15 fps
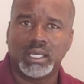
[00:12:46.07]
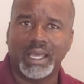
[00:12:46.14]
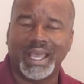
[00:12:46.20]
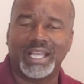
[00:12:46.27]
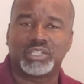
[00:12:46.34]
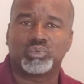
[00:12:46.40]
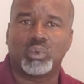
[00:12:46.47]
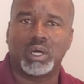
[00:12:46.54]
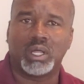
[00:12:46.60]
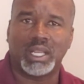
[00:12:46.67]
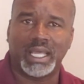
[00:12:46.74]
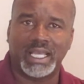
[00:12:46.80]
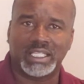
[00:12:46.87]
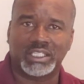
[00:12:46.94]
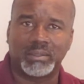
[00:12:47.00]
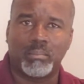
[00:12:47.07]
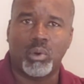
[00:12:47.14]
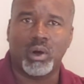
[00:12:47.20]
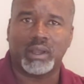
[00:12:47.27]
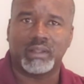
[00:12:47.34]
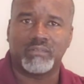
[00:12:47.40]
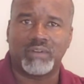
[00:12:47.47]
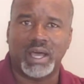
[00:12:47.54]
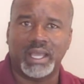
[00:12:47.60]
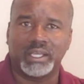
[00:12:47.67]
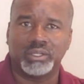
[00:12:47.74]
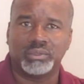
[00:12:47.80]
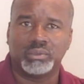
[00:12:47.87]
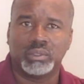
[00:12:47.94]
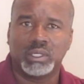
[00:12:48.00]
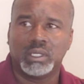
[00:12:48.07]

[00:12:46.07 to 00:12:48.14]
as well as the market value.